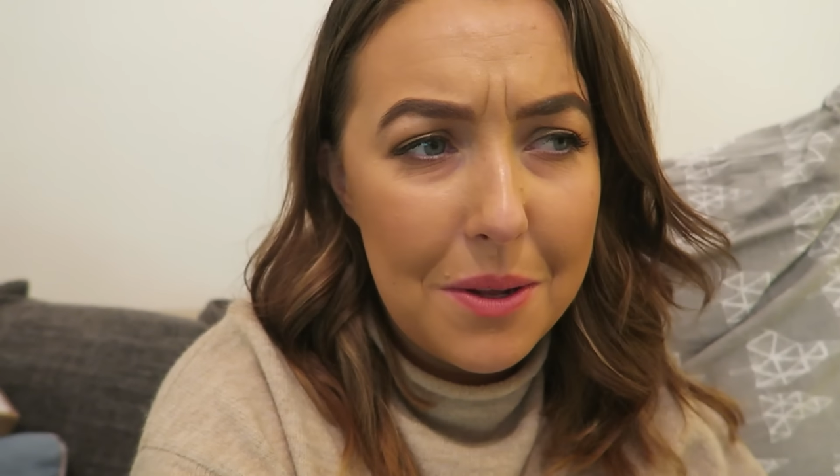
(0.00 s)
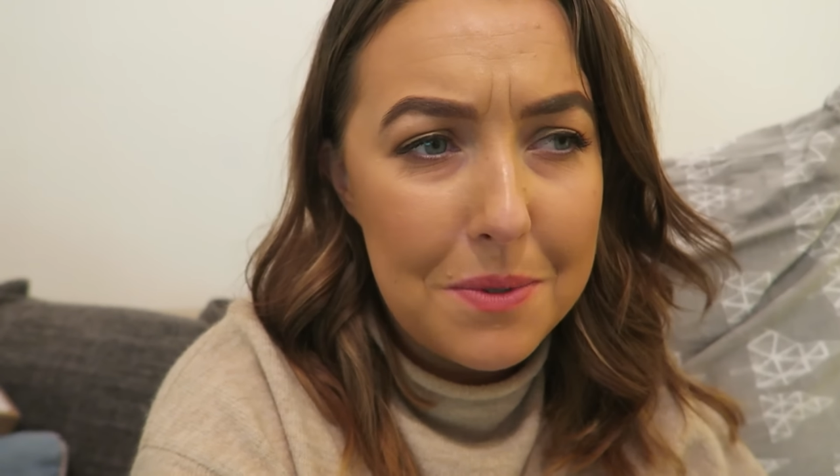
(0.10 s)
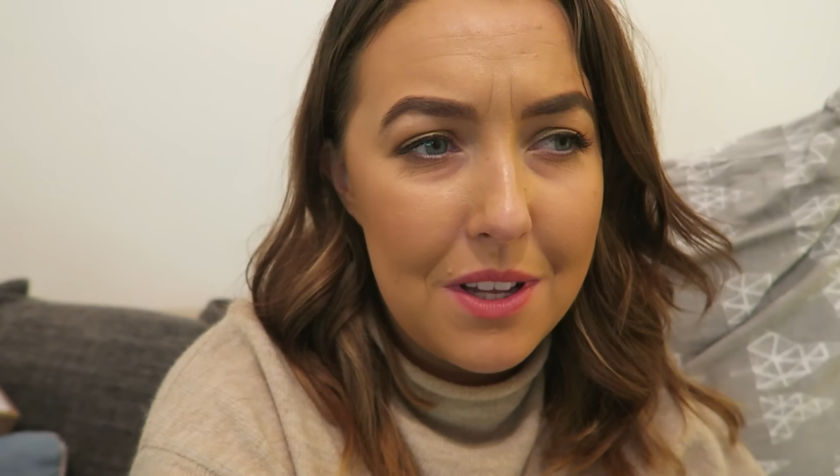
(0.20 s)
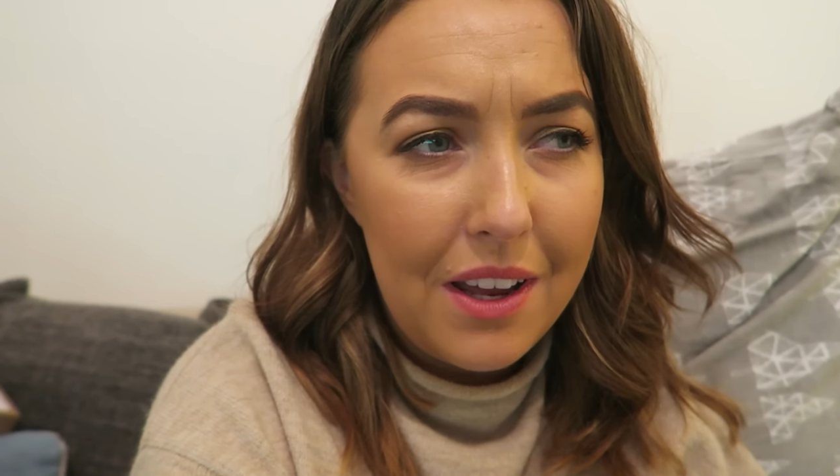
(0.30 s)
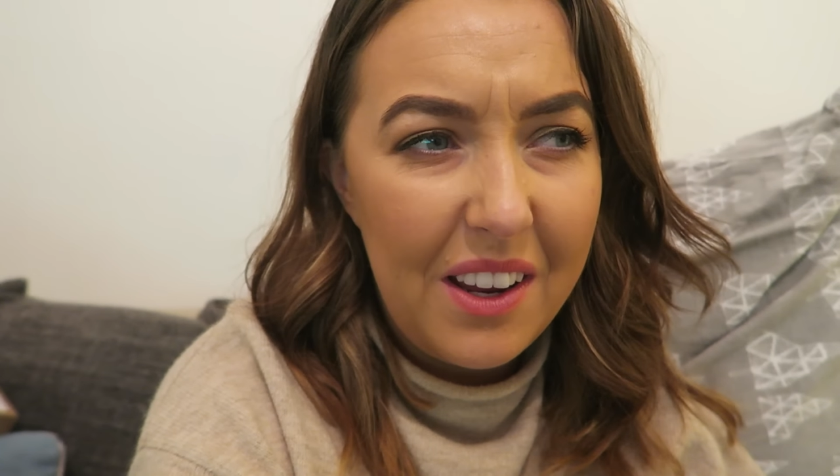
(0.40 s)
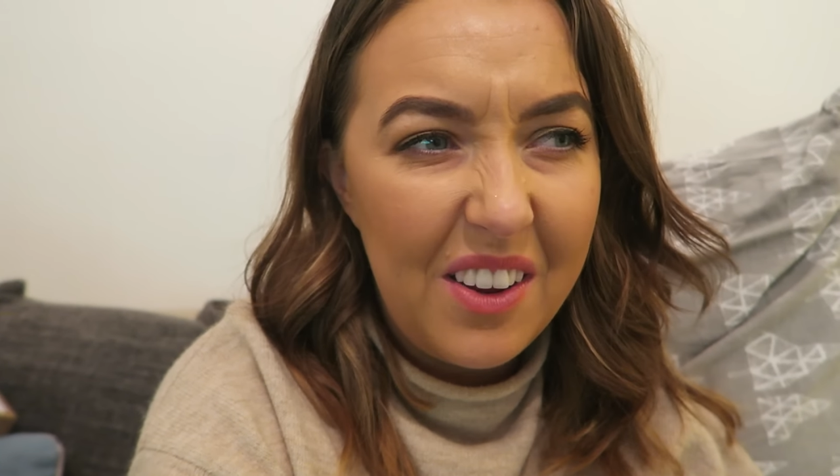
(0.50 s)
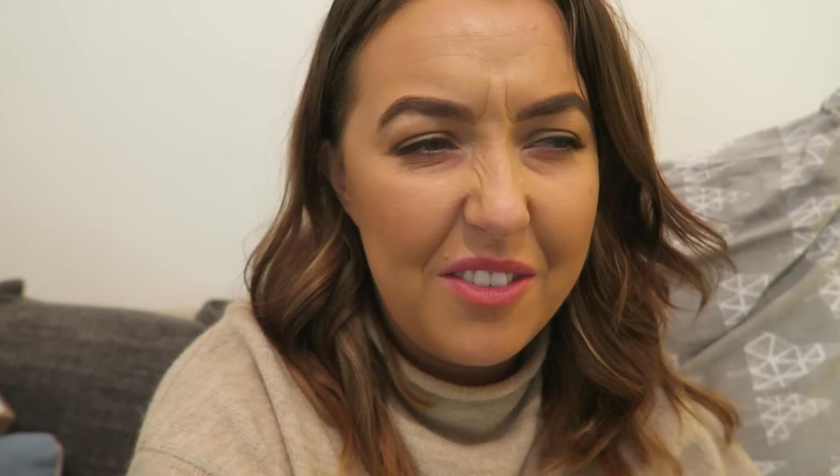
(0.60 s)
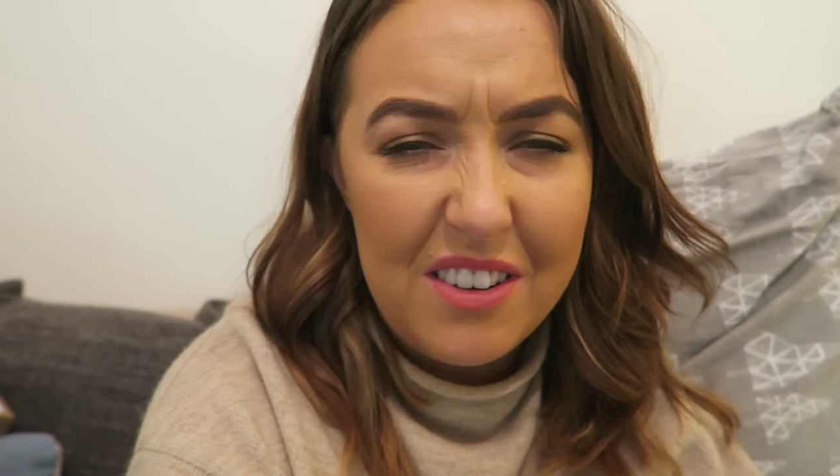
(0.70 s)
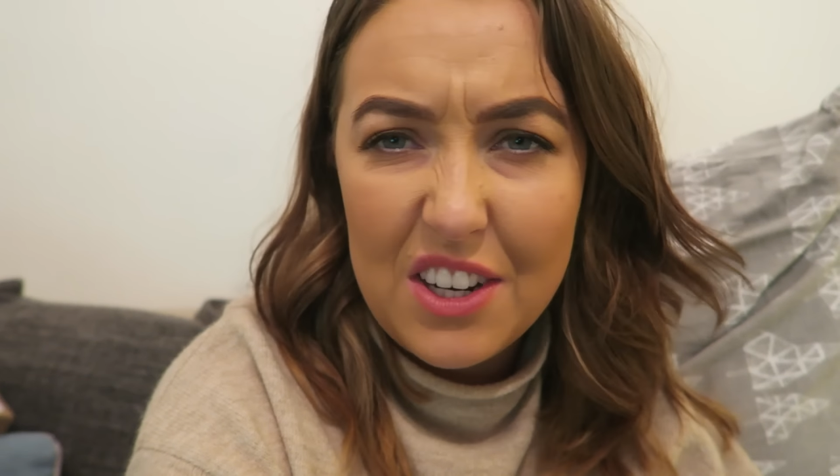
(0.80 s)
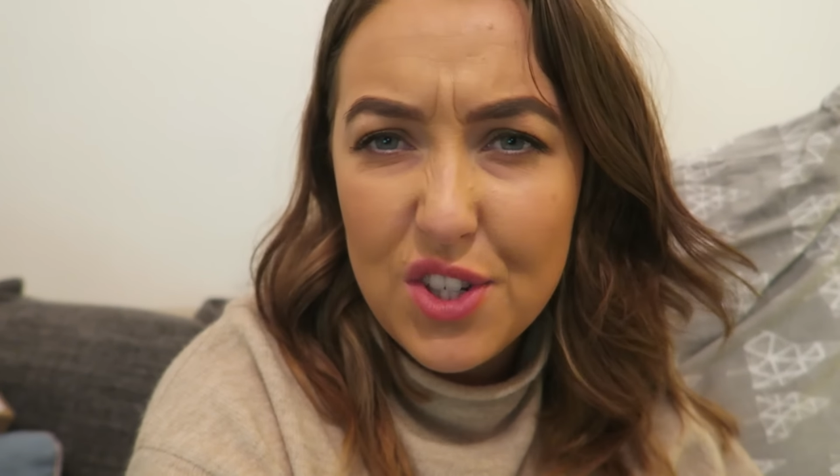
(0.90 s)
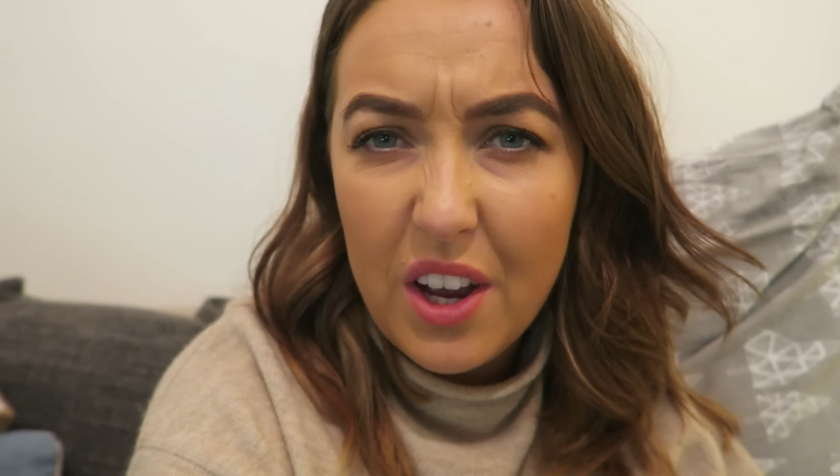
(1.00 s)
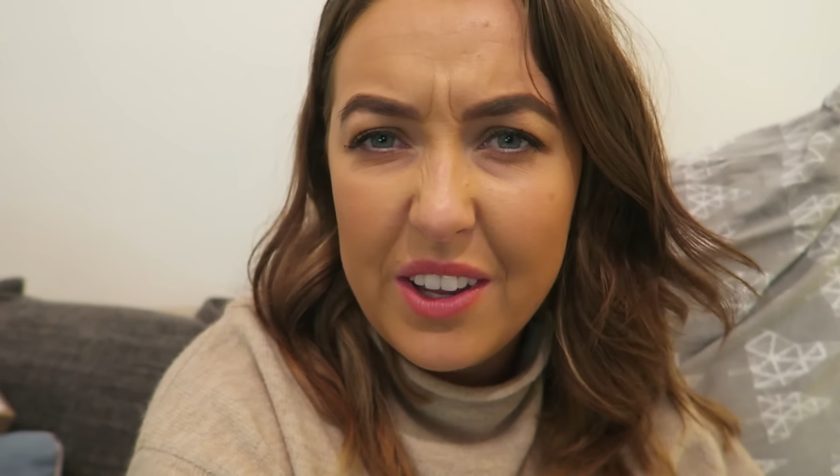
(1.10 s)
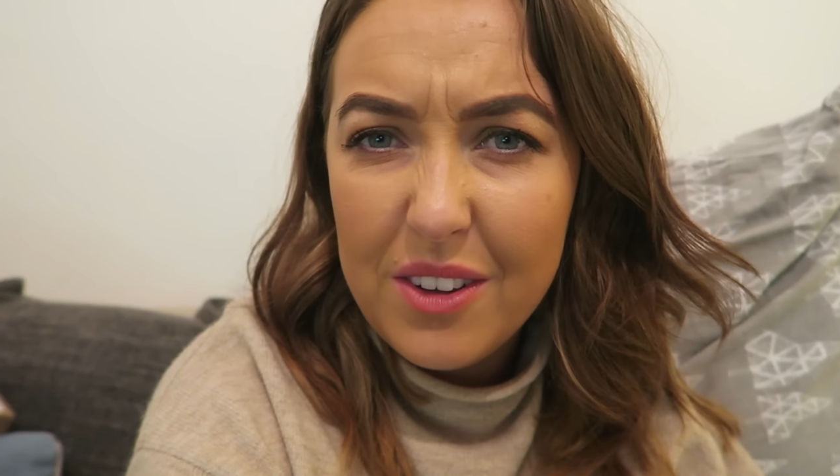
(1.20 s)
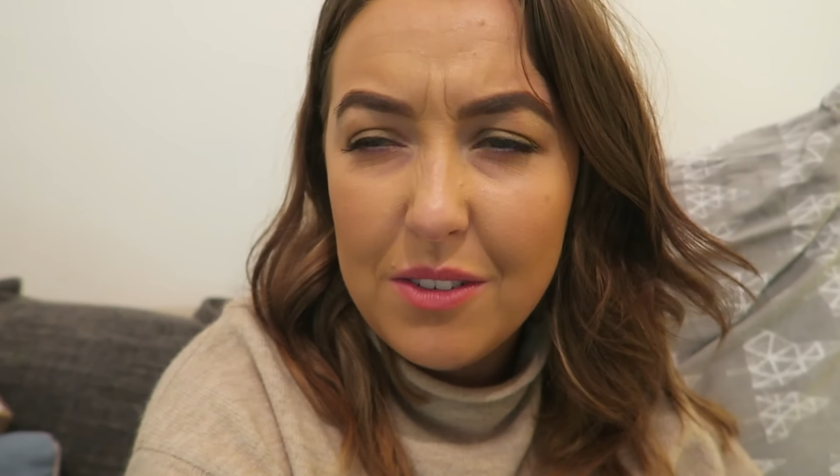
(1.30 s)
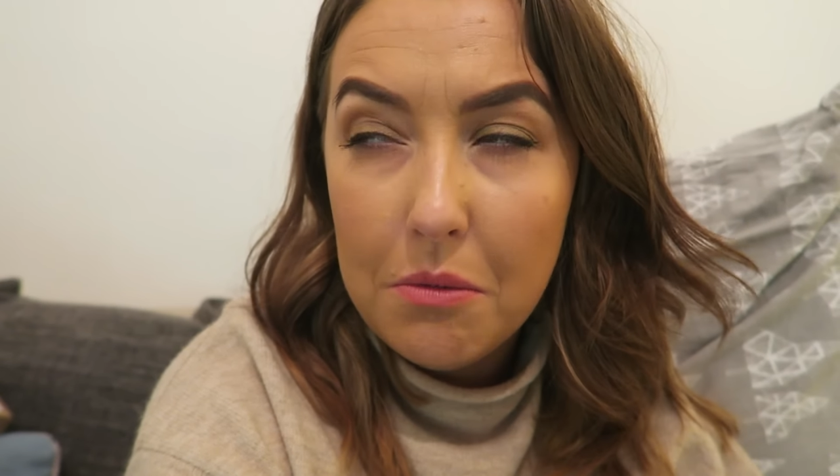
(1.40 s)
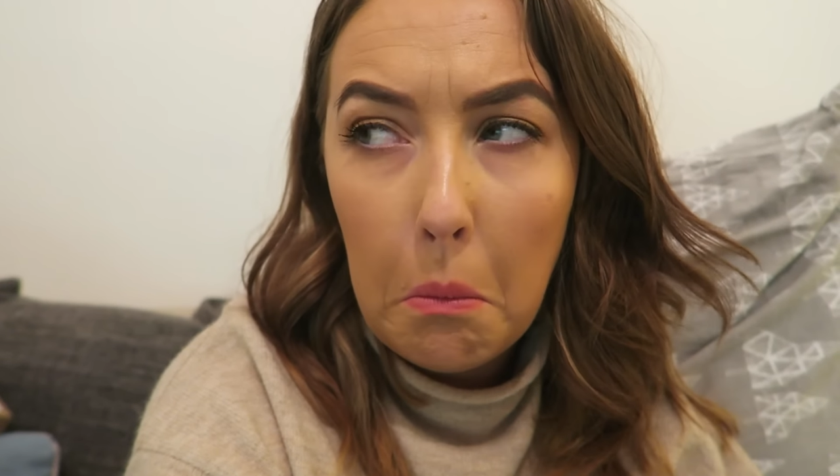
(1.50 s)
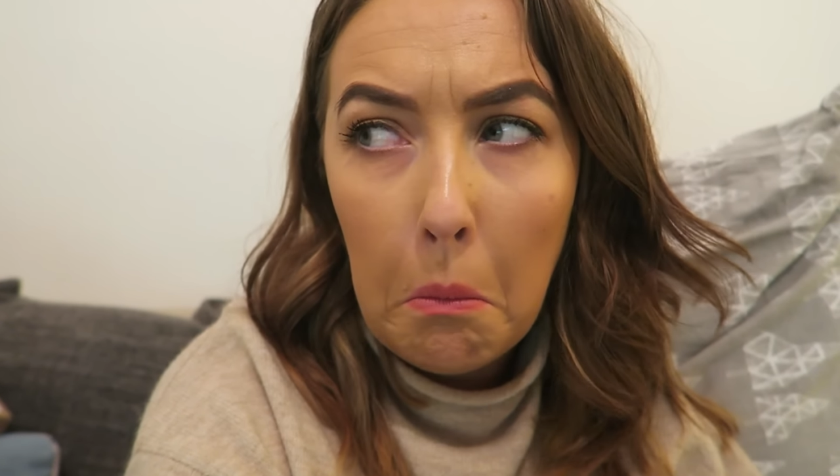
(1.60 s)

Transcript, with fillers: I was like, fragile?